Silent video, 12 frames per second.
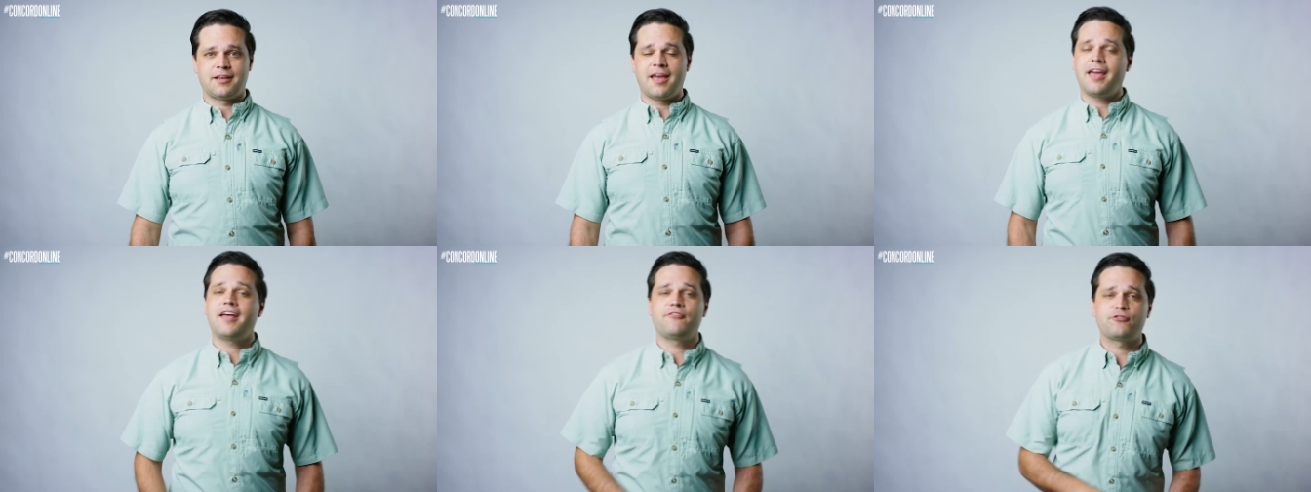
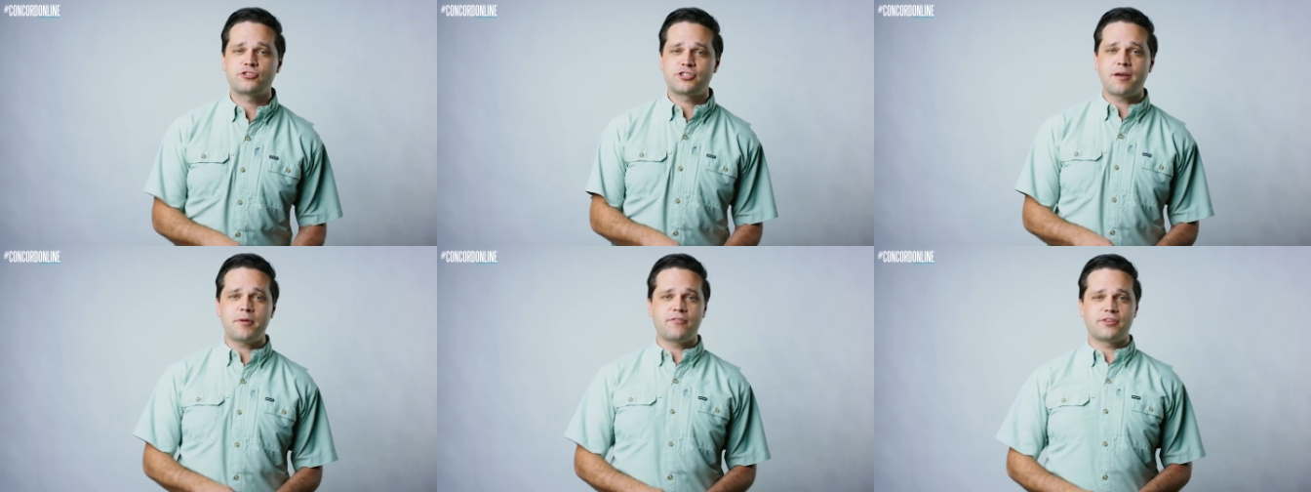And, and for
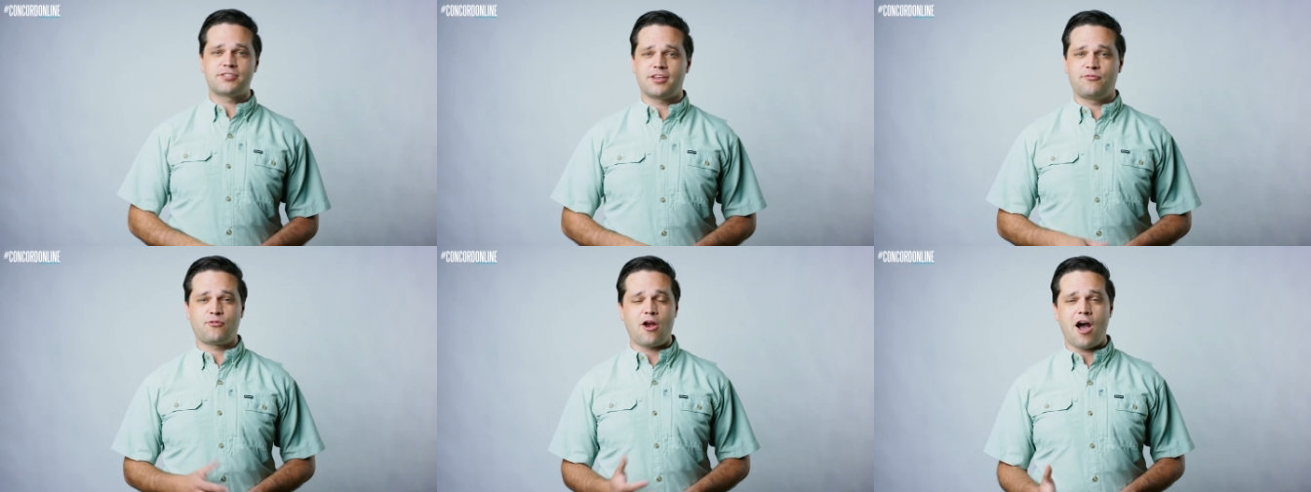some of us,
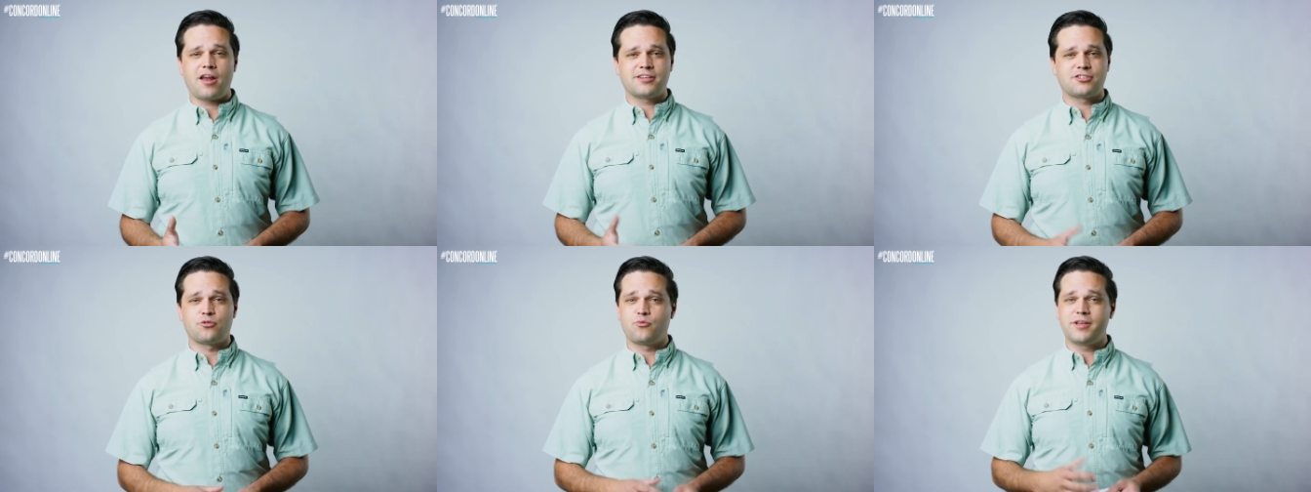if we're
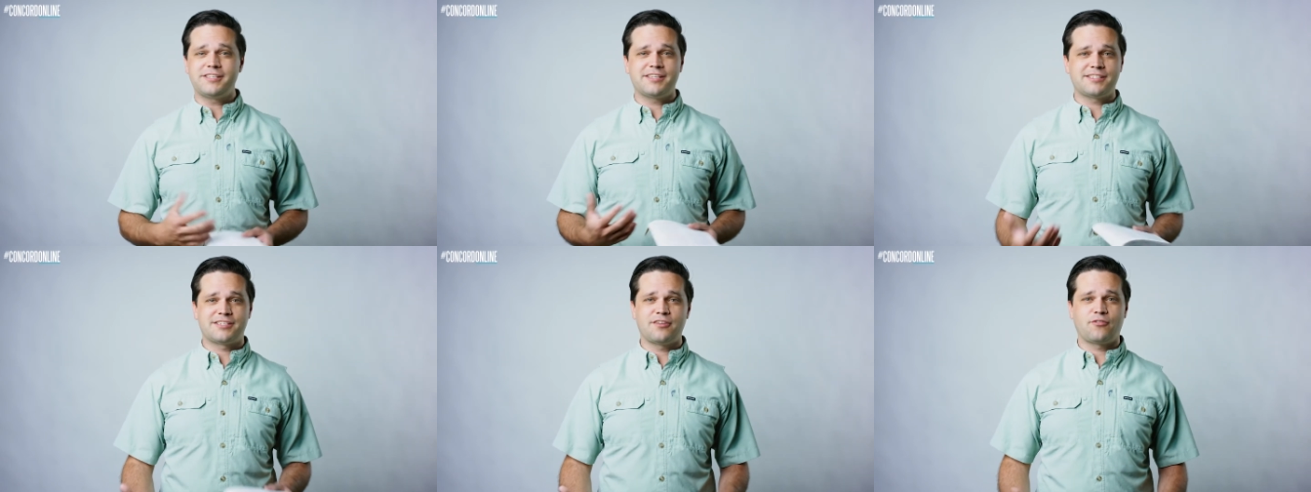honest, the reason
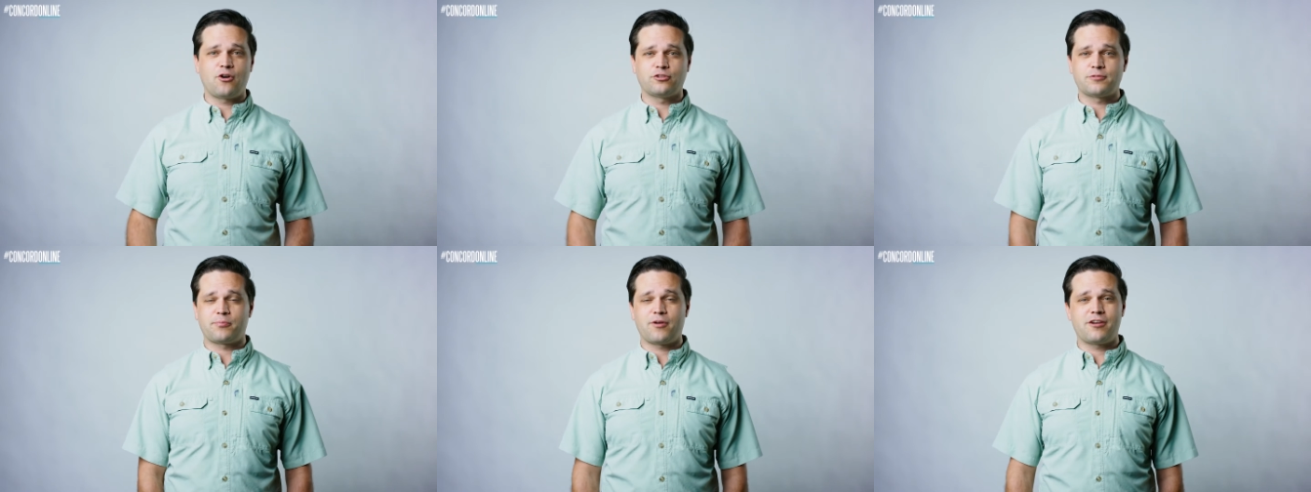it's
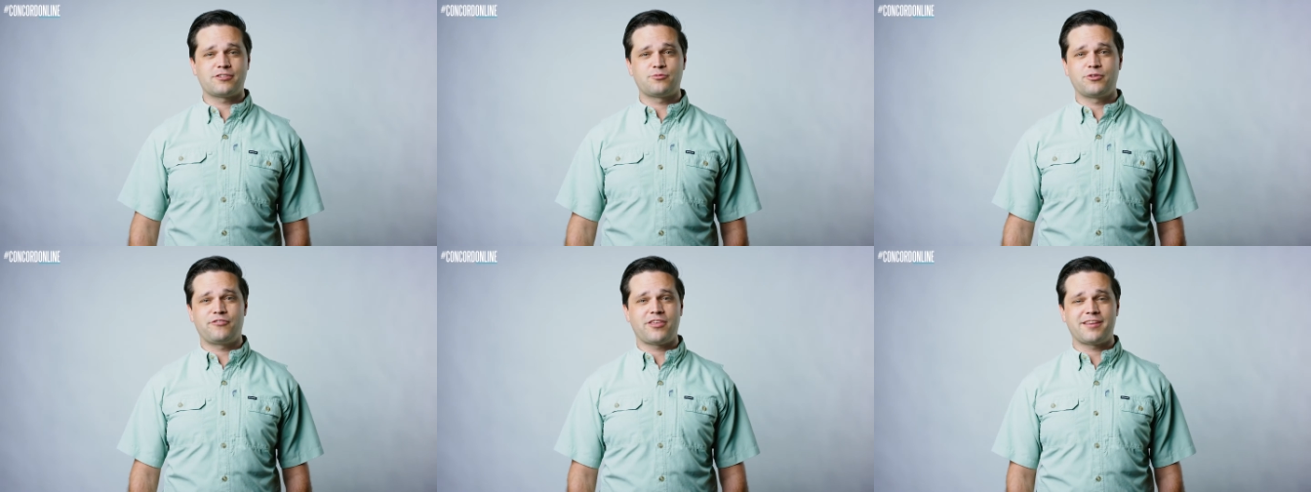difficult to pray is
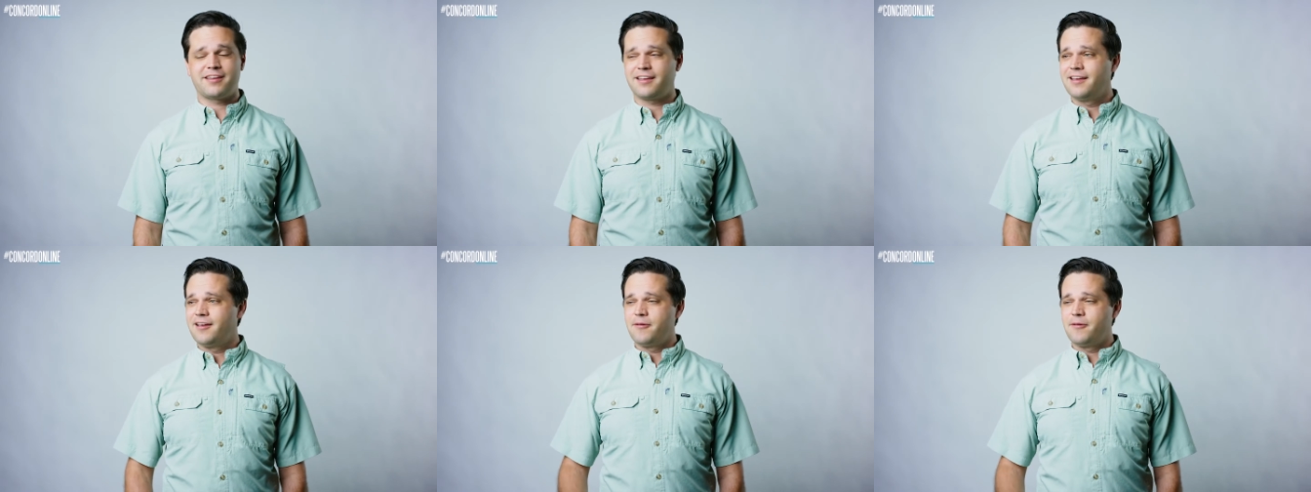we think,